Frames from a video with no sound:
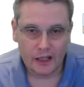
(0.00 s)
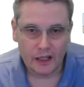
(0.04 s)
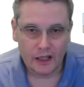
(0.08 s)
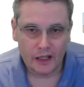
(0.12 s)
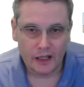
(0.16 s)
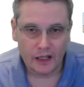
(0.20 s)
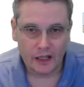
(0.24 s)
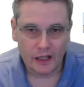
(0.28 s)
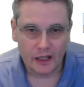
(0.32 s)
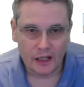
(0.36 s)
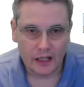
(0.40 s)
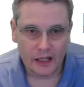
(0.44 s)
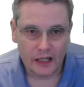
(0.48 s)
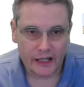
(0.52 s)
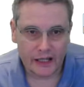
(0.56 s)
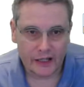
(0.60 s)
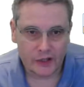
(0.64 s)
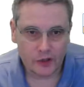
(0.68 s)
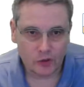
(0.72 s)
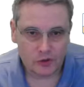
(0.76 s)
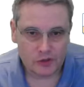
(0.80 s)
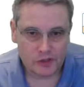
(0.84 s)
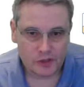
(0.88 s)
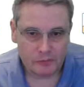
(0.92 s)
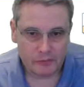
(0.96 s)
In
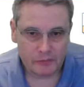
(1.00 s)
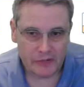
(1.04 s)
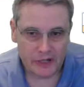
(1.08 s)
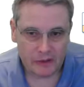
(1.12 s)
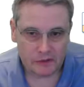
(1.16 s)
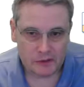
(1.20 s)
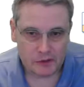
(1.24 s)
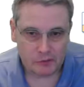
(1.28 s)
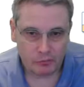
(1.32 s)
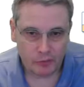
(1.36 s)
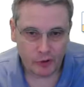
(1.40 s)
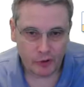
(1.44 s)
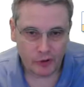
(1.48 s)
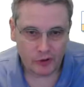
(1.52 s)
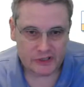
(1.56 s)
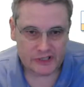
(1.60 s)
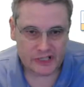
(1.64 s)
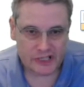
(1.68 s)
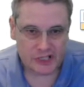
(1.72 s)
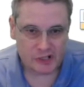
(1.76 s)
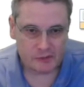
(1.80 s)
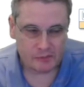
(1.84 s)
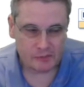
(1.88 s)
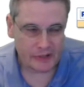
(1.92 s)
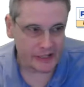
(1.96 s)
order to be able to
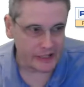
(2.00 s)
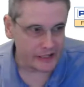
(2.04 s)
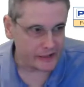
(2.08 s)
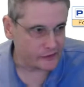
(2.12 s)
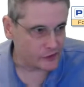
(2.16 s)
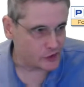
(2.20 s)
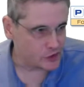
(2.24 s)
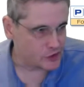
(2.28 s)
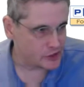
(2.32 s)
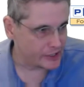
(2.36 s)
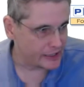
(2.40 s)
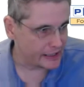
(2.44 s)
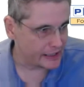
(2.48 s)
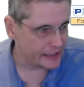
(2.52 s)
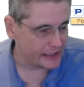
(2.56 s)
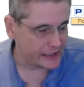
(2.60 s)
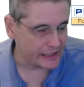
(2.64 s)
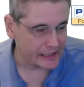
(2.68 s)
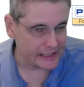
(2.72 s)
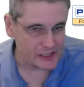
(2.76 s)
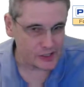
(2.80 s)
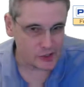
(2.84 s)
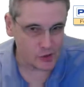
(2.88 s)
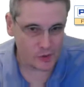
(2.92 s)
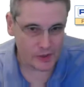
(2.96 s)
participate in the chat and
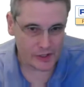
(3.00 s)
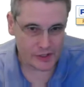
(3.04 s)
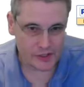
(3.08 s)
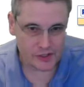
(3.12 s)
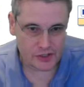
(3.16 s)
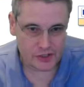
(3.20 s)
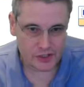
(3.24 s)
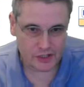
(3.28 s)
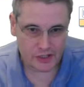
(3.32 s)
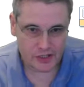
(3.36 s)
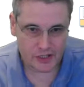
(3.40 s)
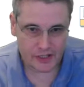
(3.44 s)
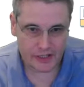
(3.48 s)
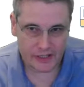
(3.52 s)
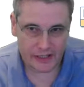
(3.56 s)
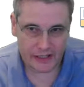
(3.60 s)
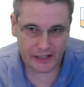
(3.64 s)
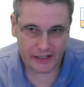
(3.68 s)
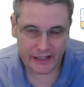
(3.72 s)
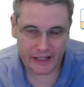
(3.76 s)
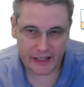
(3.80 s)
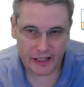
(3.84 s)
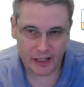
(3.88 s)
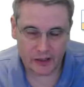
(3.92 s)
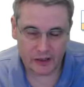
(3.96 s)
ask questions, you
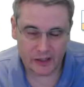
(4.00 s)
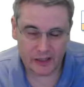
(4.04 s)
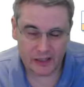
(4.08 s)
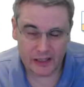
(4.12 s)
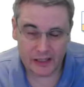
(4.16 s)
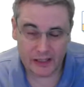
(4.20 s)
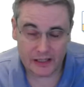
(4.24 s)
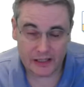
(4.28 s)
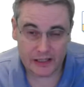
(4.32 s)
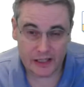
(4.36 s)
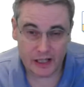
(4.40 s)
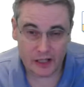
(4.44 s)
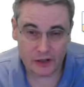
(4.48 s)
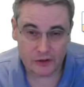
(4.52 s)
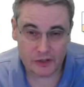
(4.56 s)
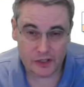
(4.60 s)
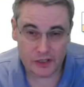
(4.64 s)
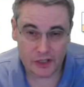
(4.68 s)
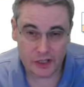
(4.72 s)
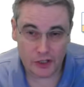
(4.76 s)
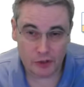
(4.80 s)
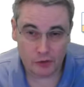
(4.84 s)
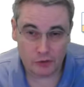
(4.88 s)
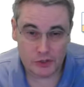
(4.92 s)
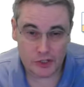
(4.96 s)
need to go to
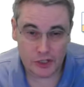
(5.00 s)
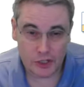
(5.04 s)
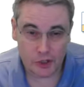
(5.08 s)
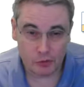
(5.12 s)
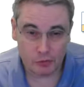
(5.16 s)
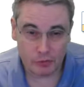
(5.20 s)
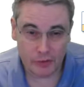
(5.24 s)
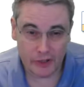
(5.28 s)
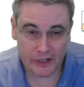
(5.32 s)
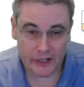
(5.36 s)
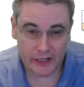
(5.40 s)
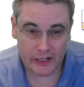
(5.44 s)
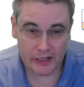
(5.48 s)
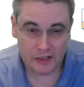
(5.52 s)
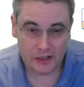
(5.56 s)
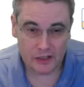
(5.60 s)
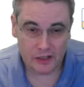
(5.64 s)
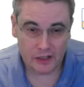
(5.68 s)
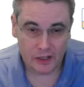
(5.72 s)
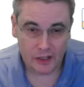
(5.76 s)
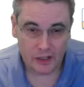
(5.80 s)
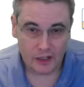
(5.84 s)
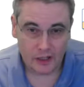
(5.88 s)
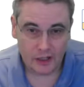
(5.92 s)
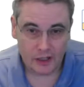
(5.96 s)
the YouTube page.
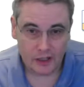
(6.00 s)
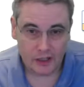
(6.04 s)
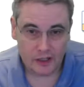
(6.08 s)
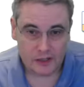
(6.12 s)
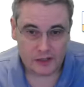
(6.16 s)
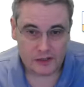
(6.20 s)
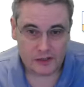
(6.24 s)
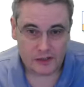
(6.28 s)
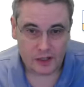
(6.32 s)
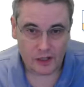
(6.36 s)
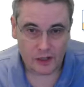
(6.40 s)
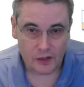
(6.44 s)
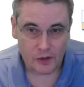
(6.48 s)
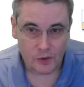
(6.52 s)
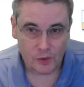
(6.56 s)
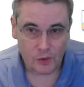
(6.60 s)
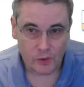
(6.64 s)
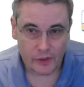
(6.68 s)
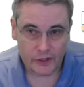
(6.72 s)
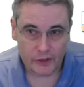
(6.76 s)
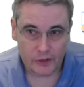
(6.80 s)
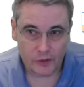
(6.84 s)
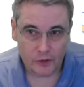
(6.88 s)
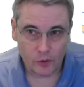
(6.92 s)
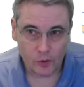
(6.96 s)
So
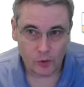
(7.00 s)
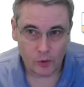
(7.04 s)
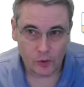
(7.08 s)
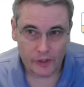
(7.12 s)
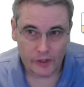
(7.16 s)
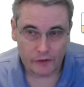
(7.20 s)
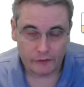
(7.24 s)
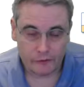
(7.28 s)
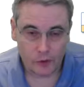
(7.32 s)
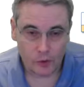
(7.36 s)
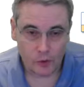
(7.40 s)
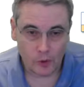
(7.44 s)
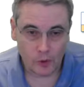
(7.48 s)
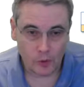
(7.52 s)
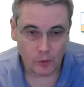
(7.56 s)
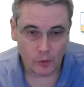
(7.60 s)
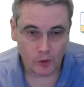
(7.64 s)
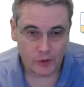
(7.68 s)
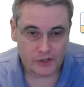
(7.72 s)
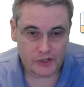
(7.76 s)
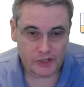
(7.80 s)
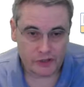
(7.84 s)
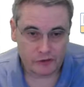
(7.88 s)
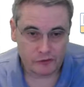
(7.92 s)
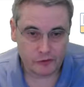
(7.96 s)
if you are
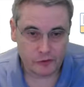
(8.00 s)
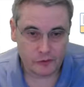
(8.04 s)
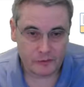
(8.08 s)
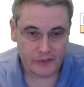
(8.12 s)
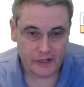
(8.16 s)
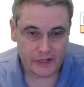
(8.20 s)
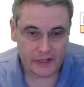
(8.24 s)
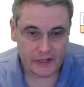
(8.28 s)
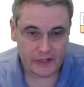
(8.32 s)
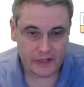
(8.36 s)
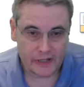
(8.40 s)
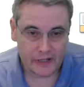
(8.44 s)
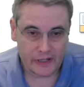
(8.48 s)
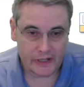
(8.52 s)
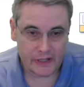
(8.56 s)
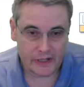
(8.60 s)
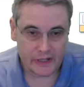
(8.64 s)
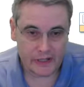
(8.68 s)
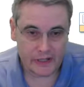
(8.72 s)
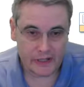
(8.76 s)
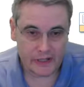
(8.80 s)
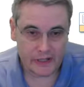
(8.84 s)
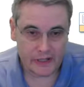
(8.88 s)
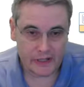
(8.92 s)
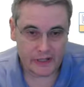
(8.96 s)
watching from here, if you
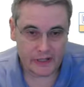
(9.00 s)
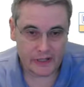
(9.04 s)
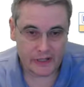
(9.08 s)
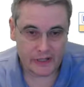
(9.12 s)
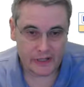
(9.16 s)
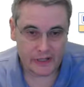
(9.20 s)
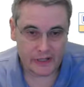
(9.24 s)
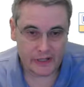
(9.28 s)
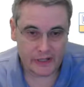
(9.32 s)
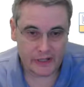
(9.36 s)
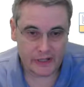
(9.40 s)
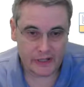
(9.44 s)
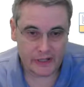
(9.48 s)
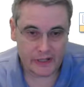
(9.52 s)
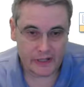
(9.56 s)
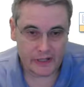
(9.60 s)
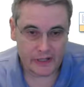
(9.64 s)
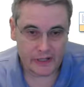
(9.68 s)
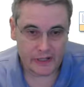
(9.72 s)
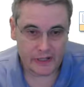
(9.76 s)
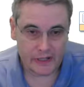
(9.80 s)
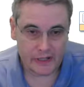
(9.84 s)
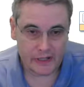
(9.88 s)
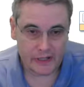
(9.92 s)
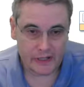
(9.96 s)
click YouTube, it will
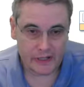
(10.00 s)
take you